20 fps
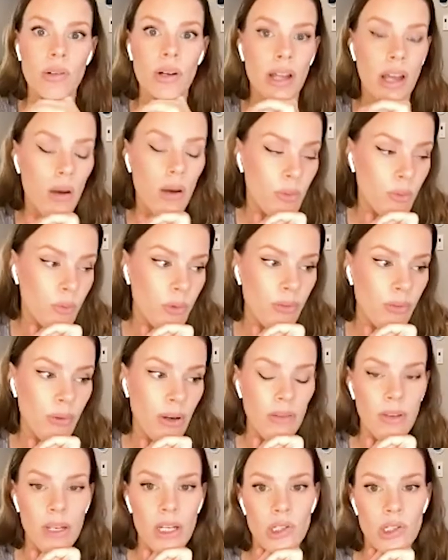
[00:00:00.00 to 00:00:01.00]
or I'd help him with
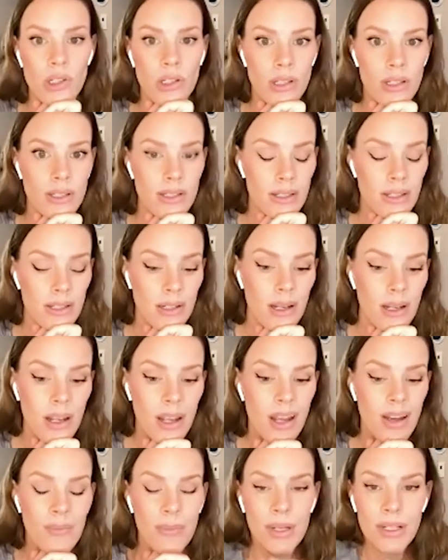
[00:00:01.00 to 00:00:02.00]
renovations and
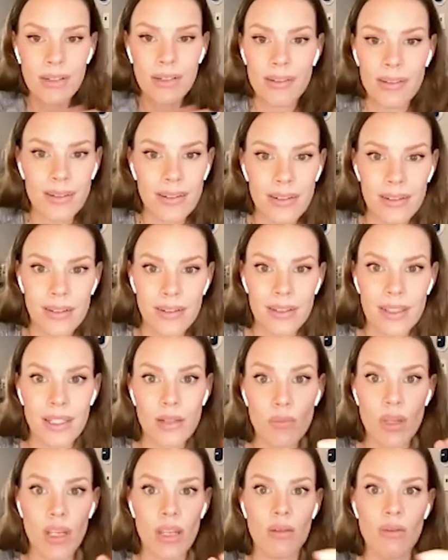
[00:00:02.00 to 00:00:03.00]

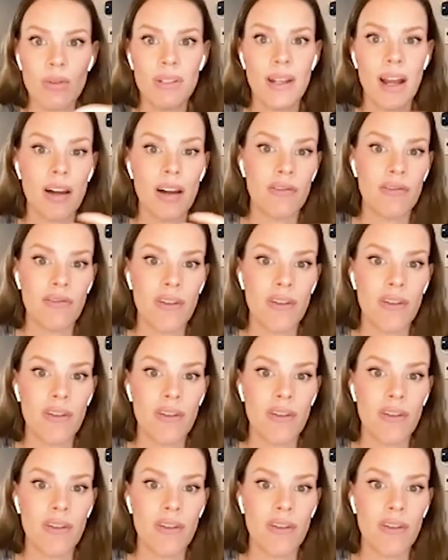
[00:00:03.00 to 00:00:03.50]
to me it was kind of